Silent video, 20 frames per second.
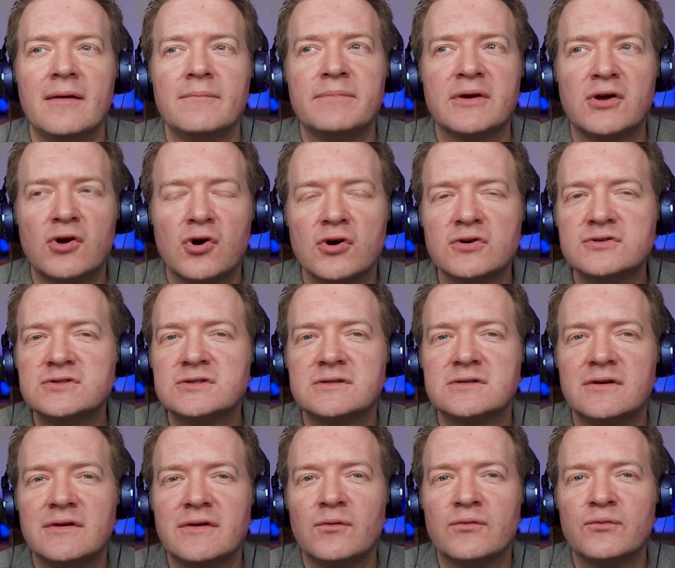
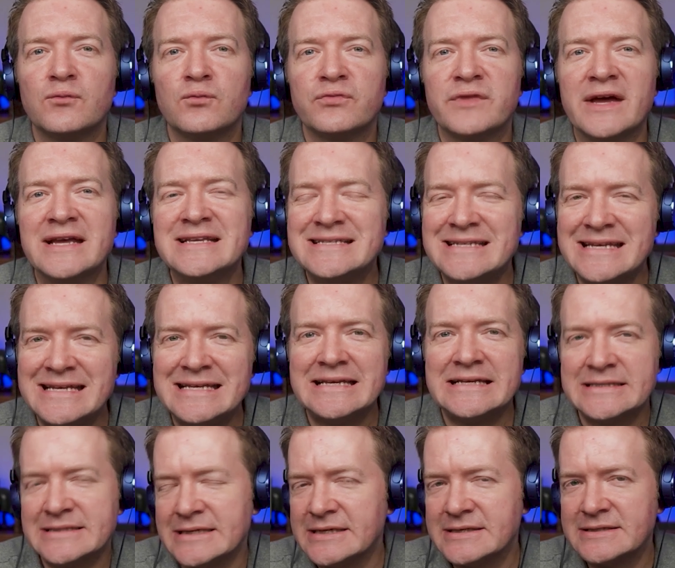because they did
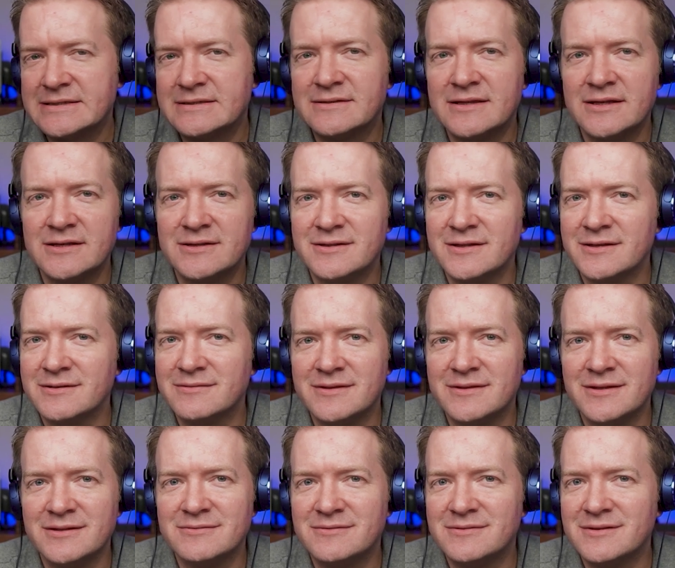exist,
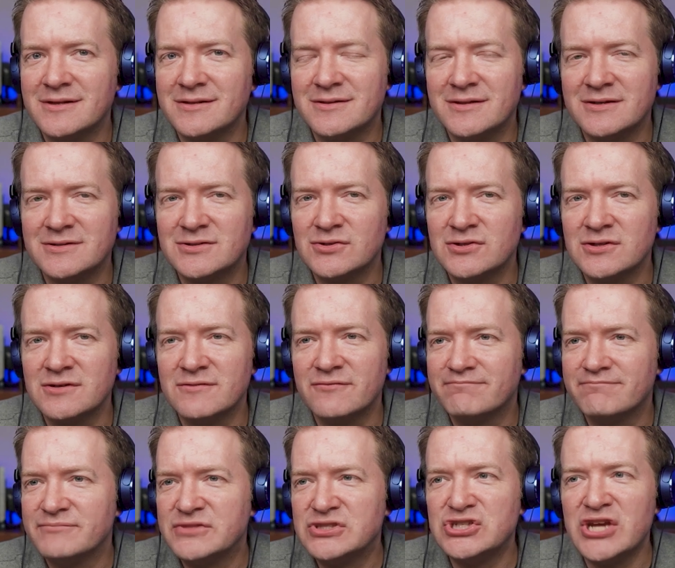the sort
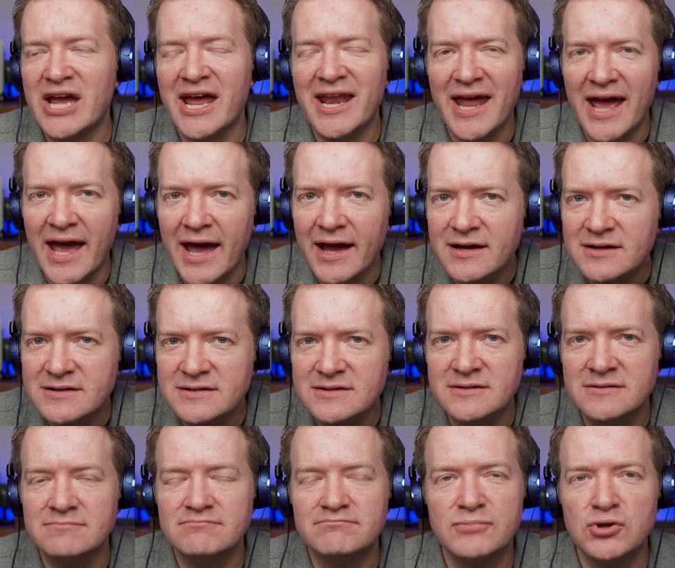of Gen X
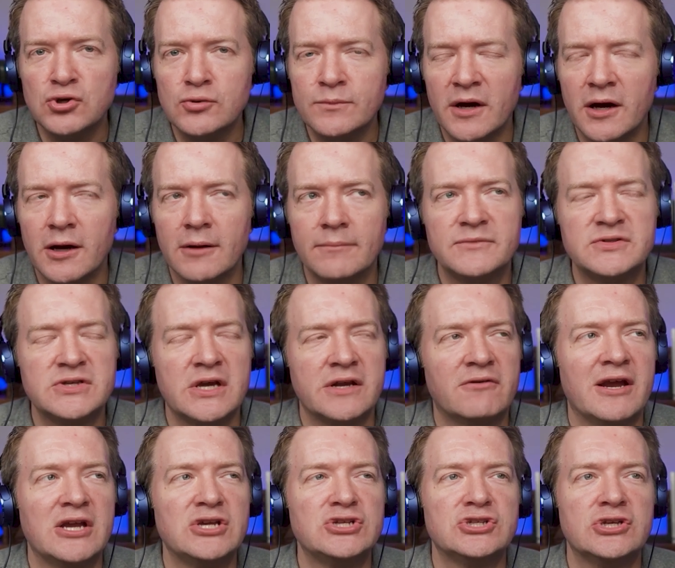and Boomer
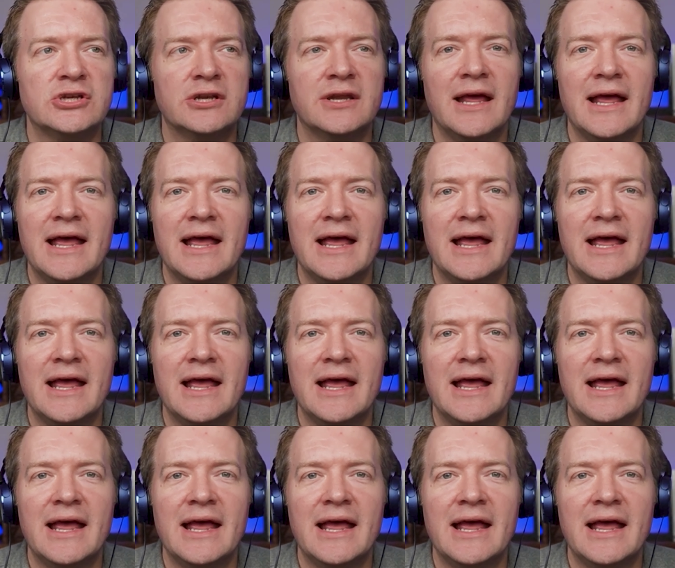generation,